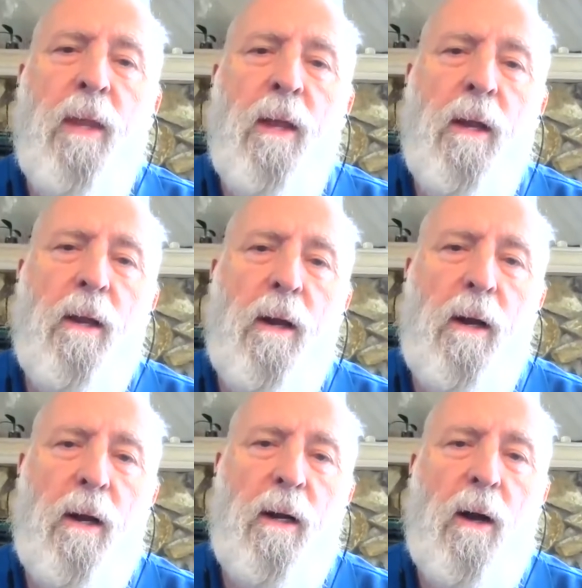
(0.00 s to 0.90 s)

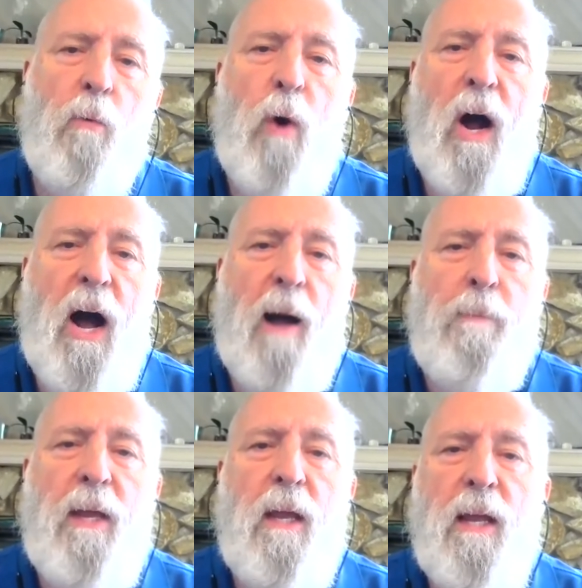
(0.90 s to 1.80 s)

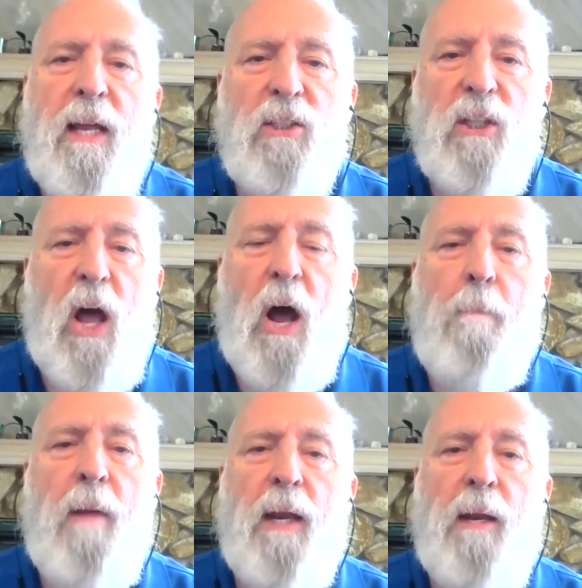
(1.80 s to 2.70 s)
Wahhabi Islam
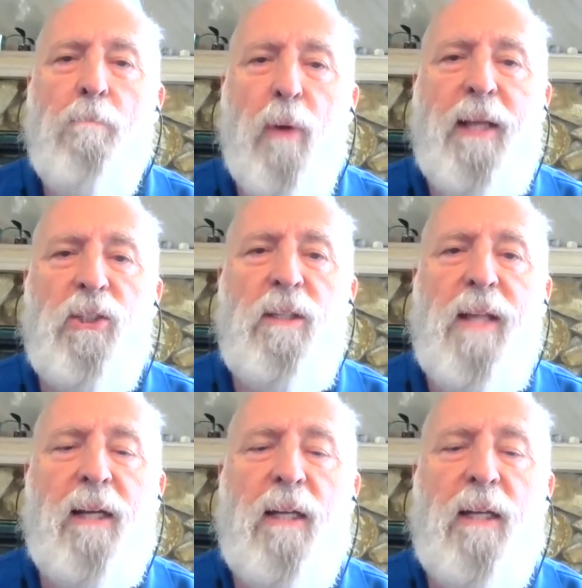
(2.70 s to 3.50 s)
and embracing that kind